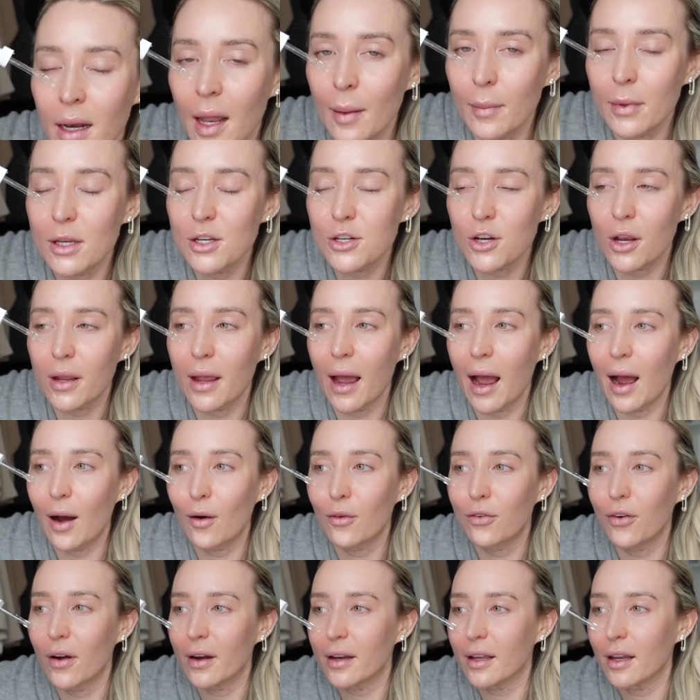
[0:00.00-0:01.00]
Let me show you
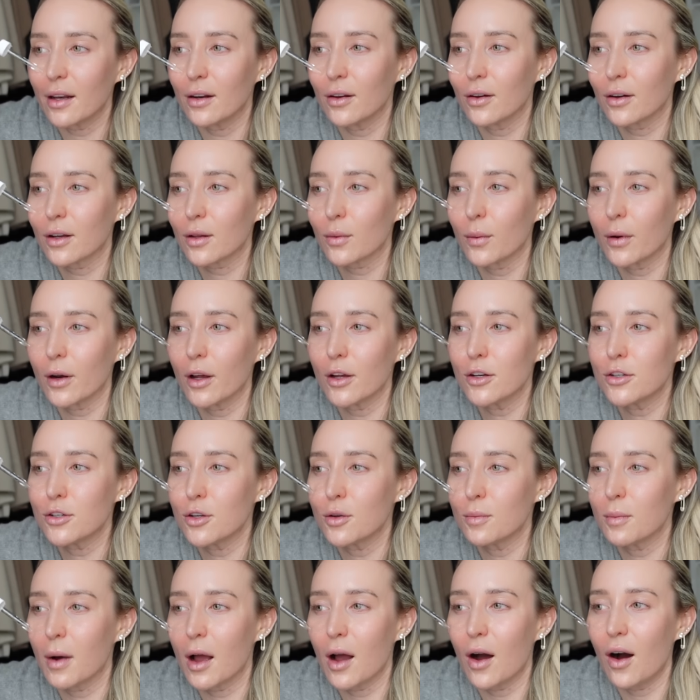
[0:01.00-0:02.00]
how funny it looks when I
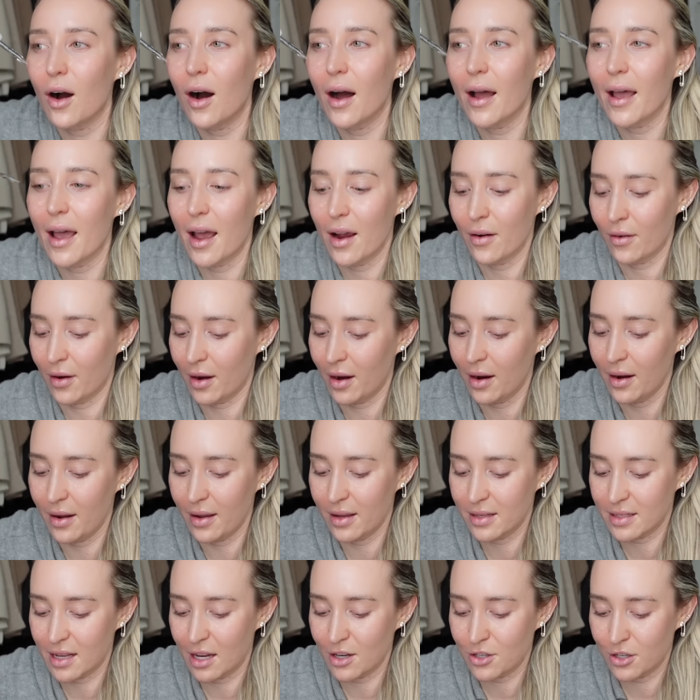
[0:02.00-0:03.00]
do my eye area.
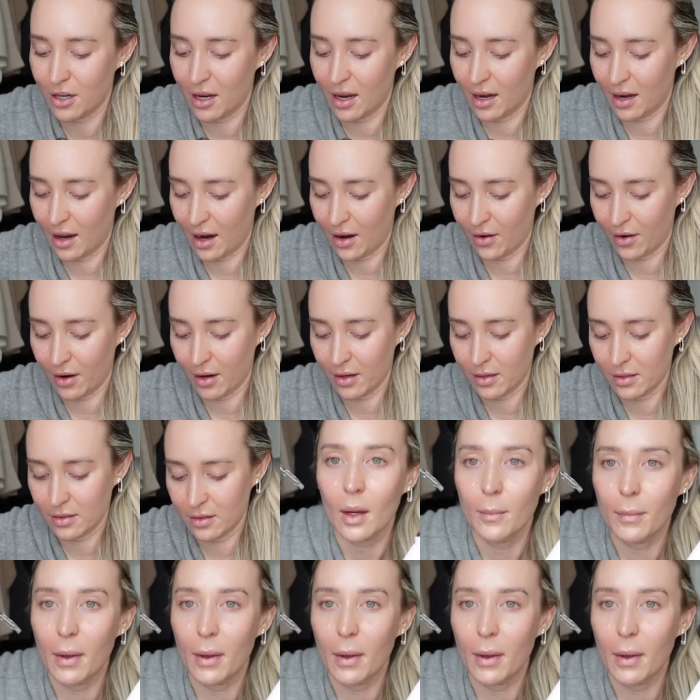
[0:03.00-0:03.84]
It's actually hilarious.